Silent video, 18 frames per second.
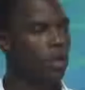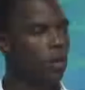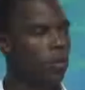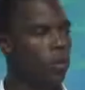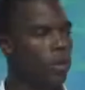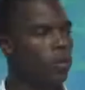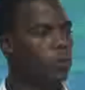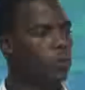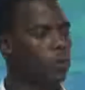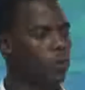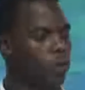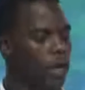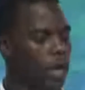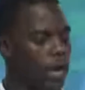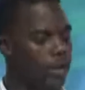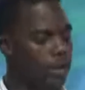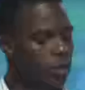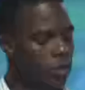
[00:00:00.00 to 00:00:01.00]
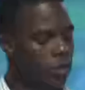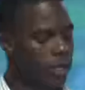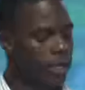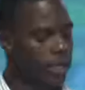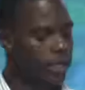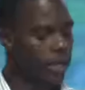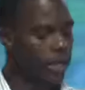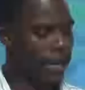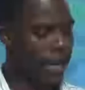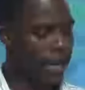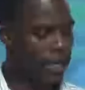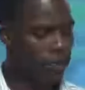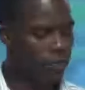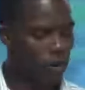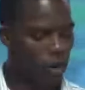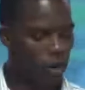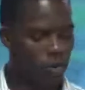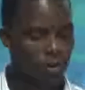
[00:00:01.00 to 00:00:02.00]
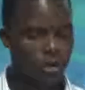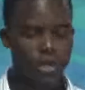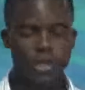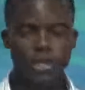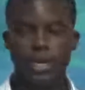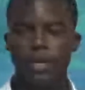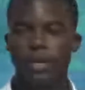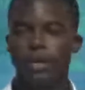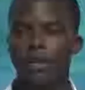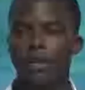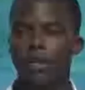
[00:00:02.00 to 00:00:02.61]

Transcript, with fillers: What, what, are, what does the next four words say?